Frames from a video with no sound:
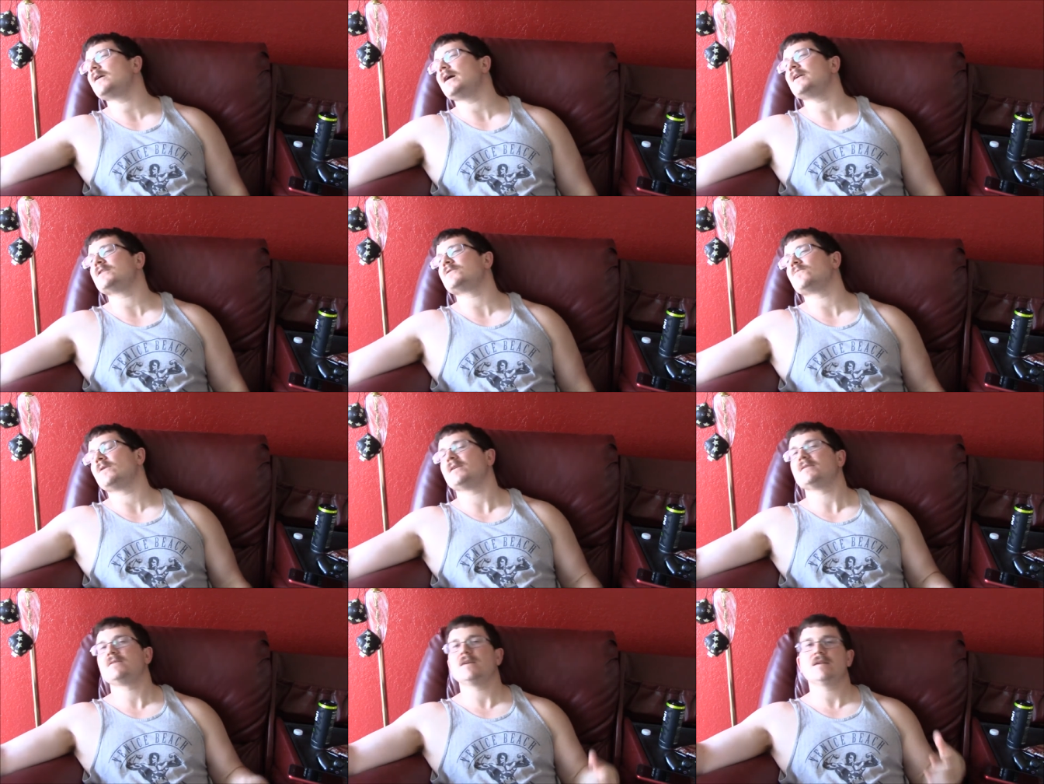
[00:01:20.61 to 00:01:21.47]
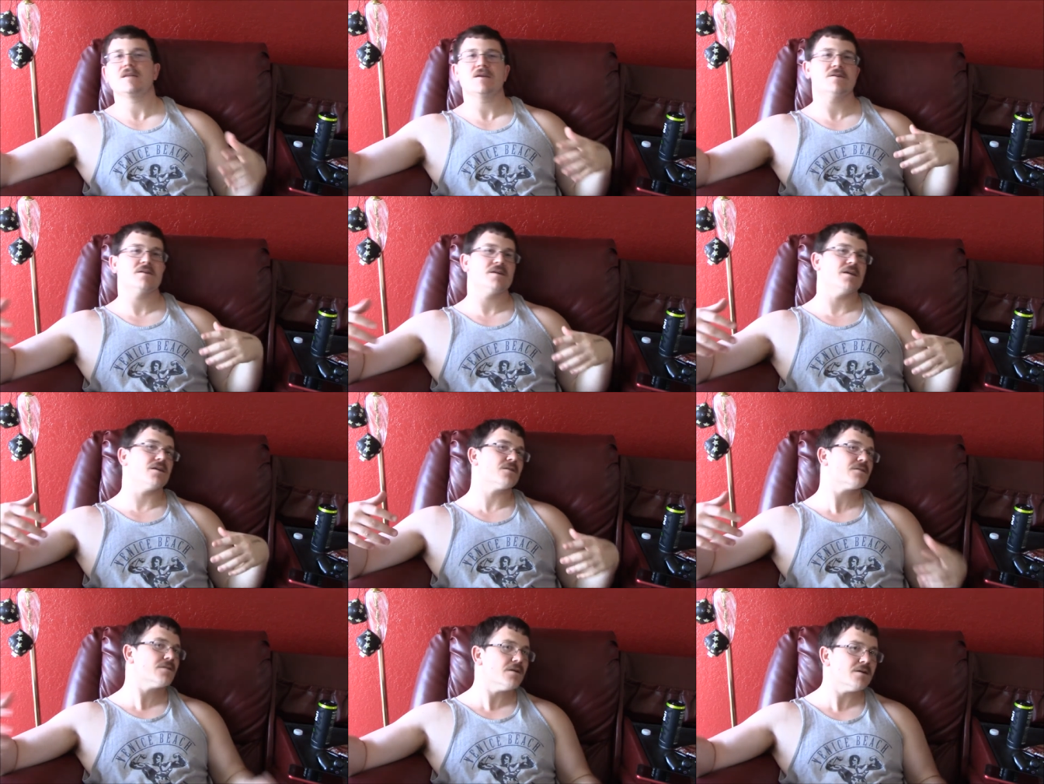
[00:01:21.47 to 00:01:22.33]
I just want to sit here and
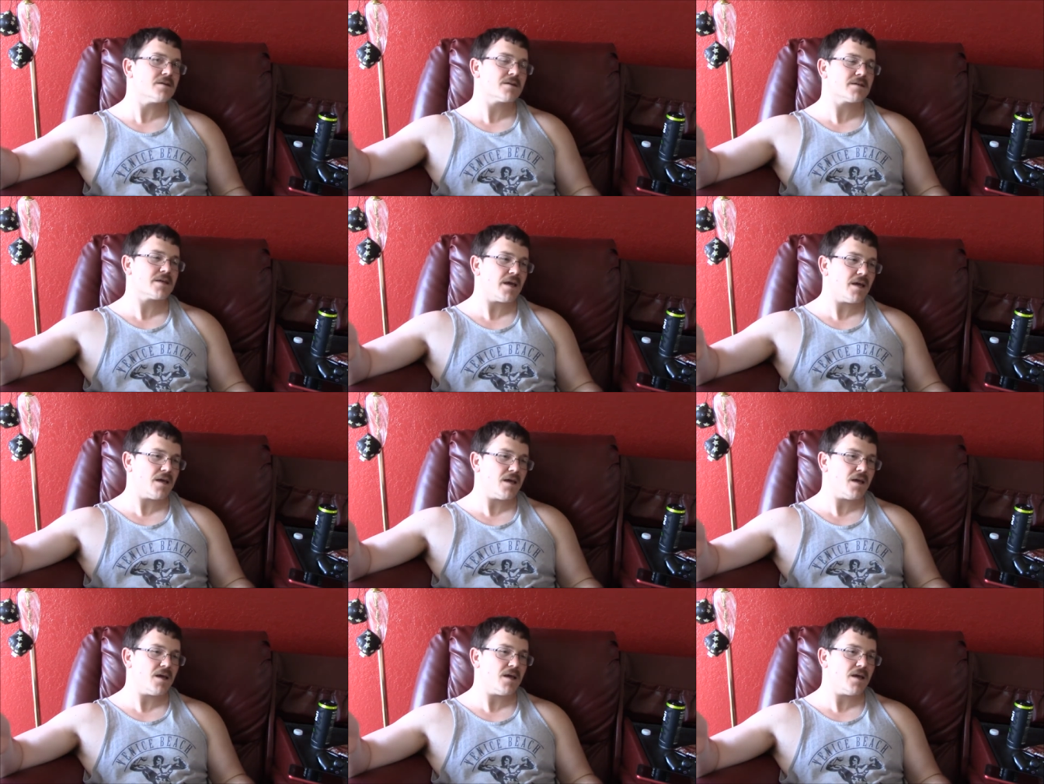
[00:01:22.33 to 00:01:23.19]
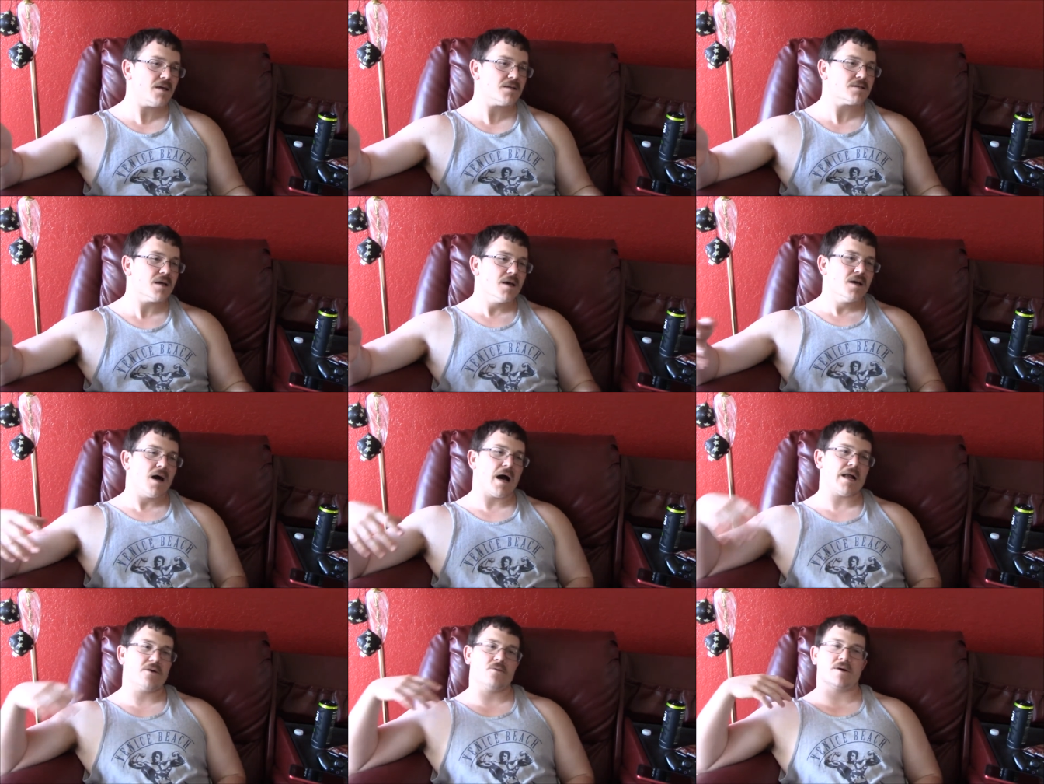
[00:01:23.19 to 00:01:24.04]
eat cookies.
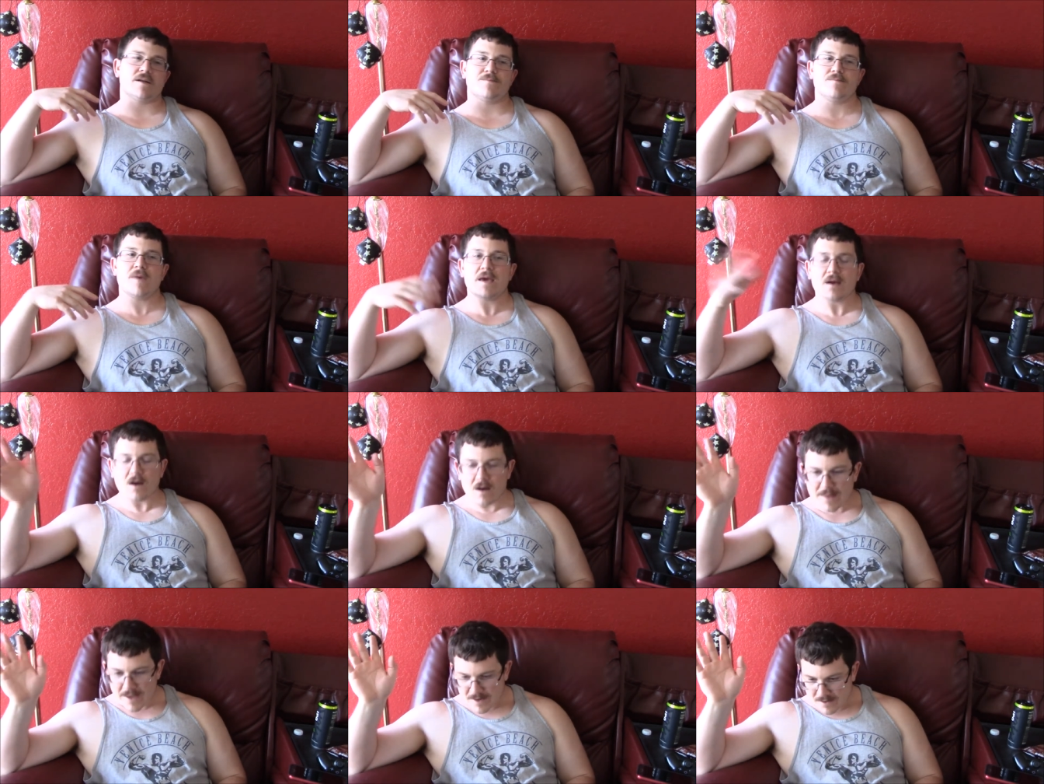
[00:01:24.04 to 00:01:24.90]
I don't want to make all that